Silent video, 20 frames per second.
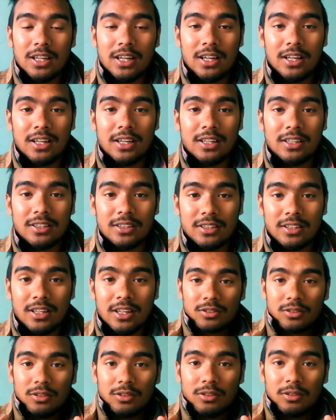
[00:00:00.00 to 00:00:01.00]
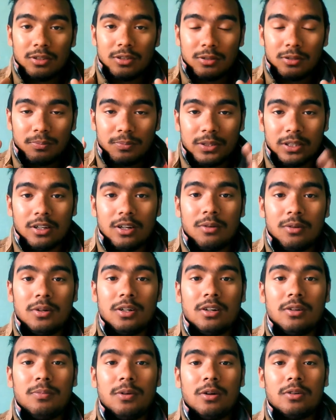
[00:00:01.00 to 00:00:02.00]
and so you be aware
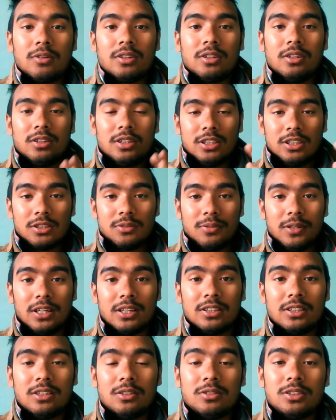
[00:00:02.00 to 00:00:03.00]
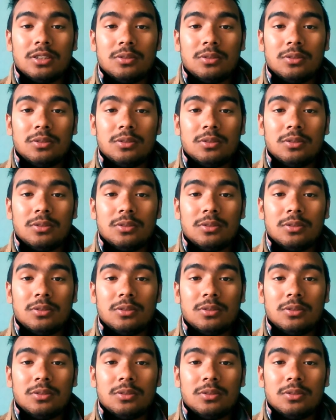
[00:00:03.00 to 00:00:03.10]
about this fake news.